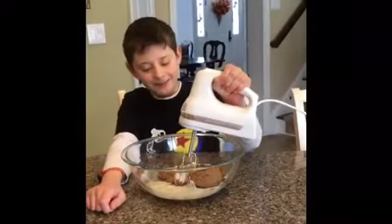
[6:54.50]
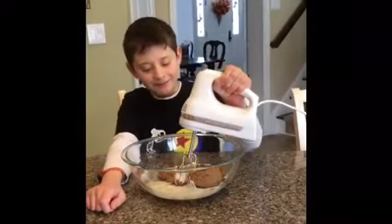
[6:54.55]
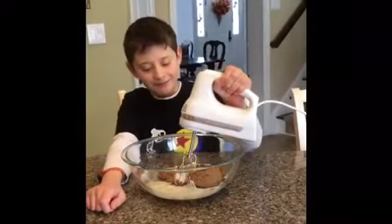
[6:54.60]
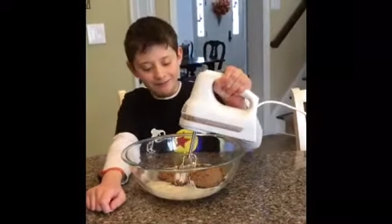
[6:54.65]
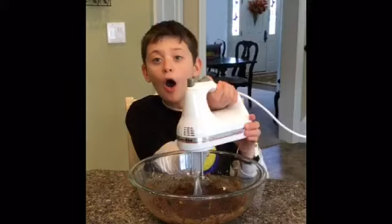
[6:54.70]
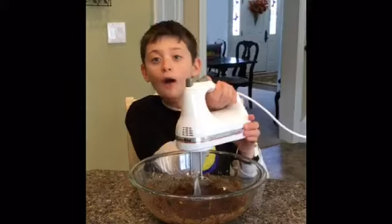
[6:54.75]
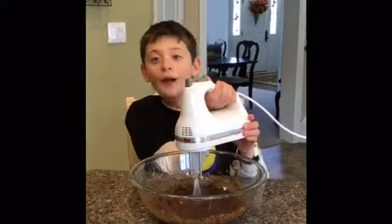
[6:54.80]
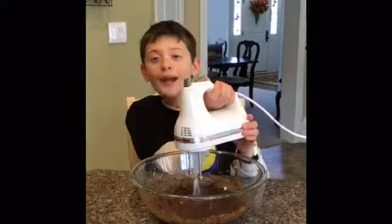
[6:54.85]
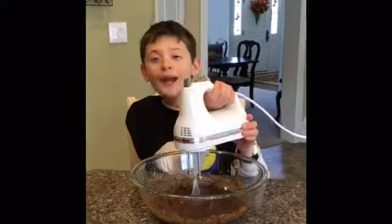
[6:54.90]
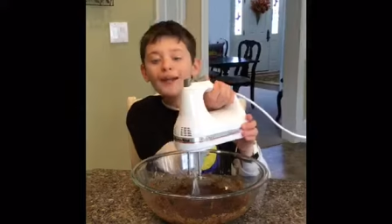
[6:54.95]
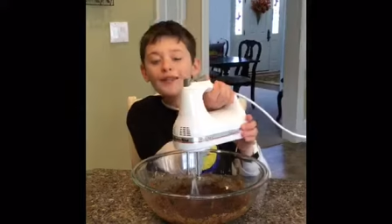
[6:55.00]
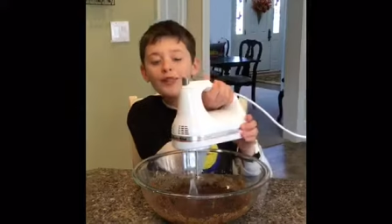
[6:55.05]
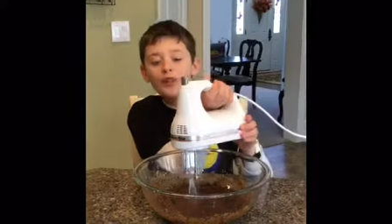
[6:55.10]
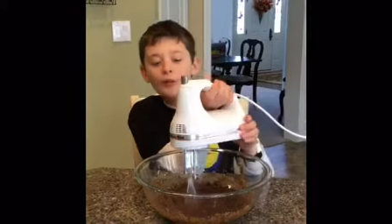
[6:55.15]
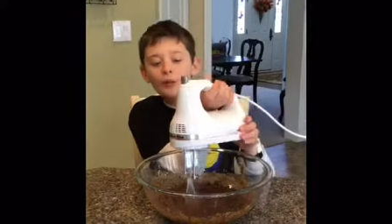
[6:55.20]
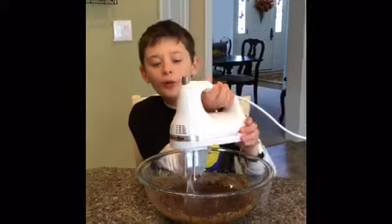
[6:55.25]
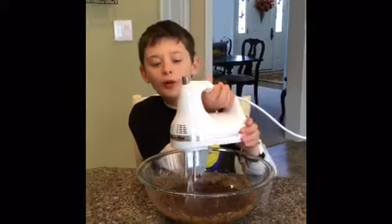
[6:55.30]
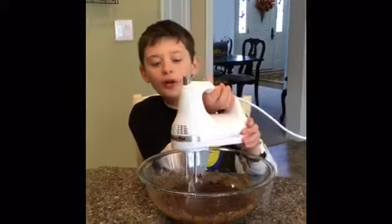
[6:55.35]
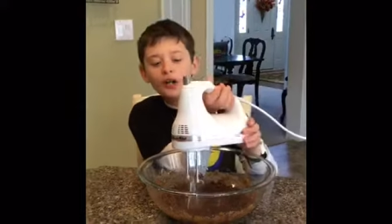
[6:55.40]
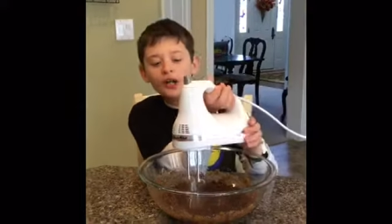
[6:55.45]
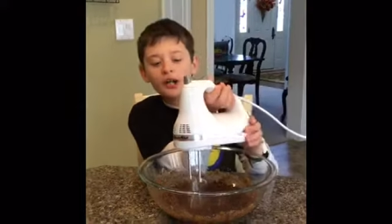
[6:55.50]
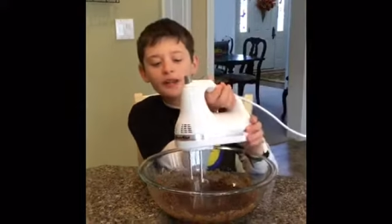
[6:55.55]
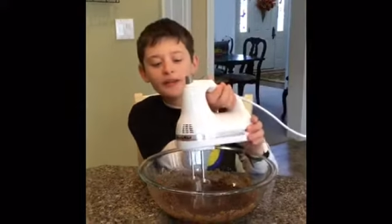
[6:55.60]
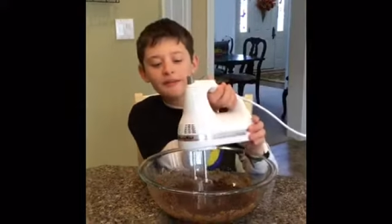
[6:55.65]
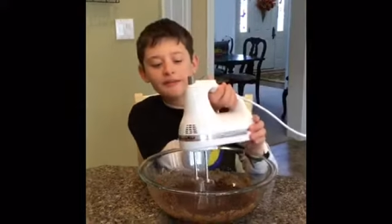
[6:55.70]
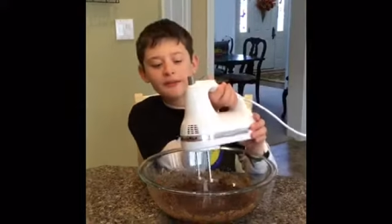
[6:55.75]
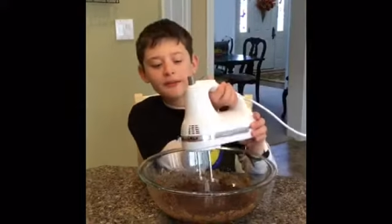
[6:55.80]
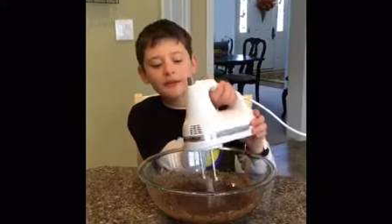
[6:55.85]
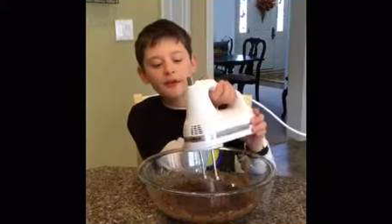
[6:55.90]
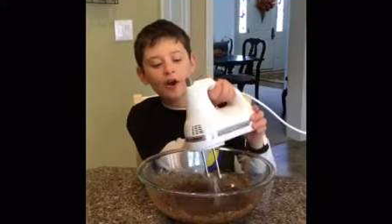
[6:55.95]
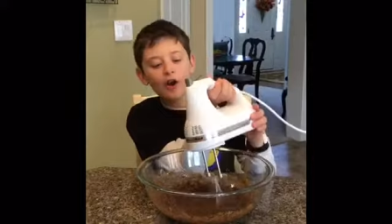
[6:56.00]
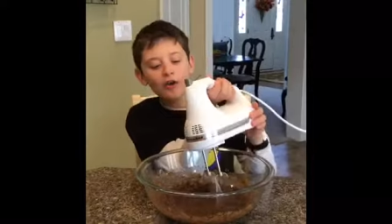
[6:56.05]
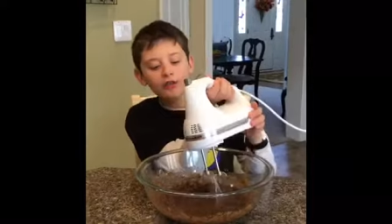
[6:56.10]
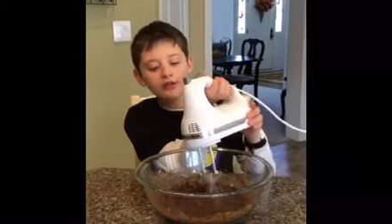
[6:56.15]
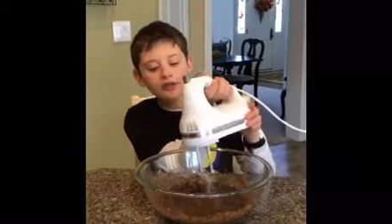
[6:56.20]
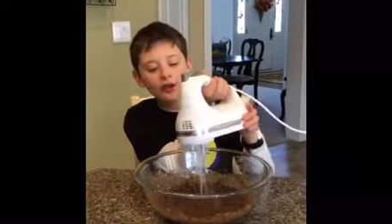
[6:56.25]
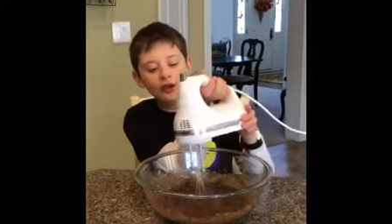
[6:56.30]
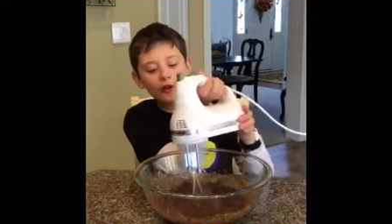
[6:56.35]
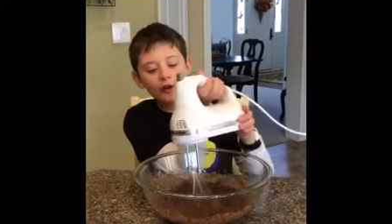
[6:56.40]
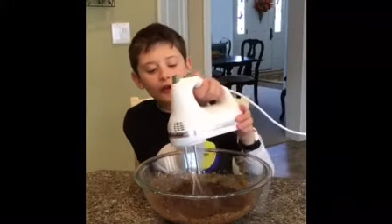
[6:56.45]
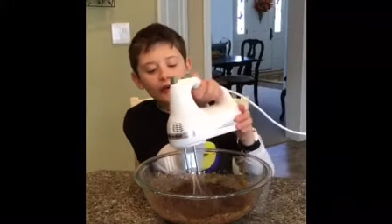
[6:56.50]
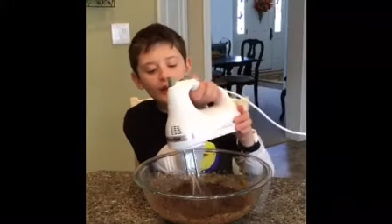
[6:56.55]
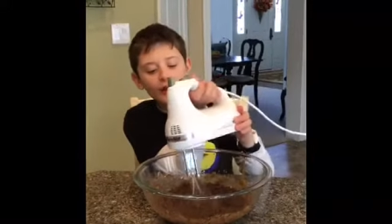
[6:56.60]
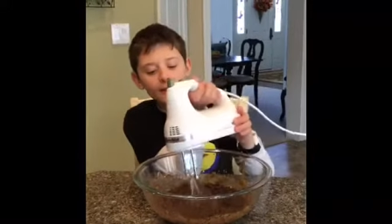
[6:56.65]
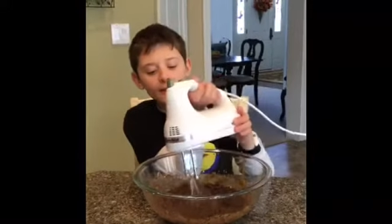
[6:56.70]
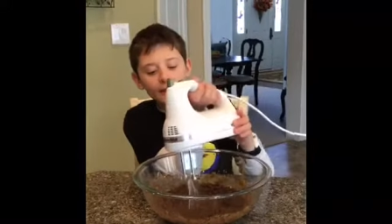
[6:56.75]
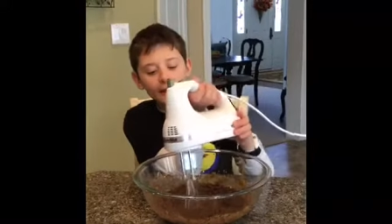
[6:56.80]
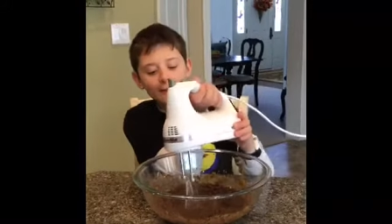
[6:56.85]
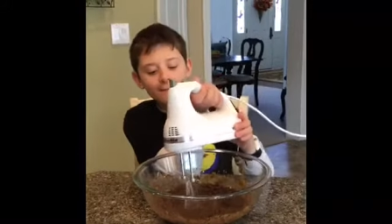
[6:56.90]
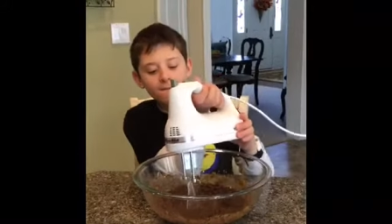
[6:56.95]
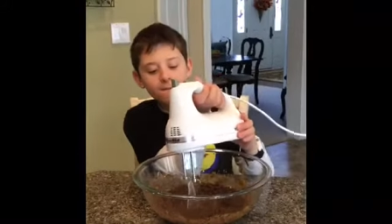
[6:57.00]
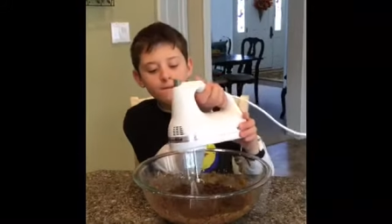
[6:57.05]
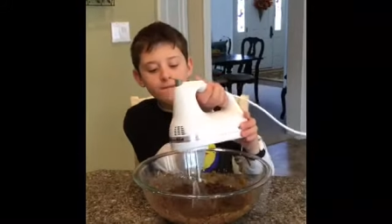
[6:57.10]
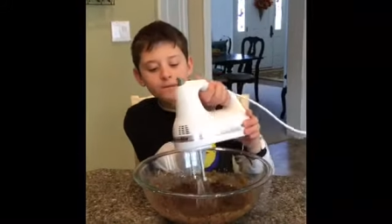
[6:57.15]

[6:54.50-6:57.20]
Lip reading: Okay, so we're gonna start to cream it,